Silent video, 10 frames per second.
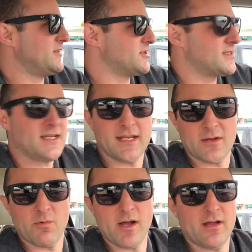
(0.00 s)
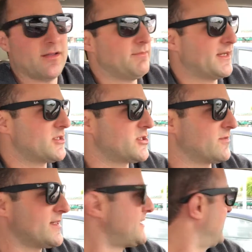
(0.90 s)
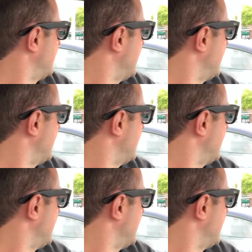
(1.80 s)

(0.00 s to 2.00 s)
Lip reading: just eating well, making sure we're staying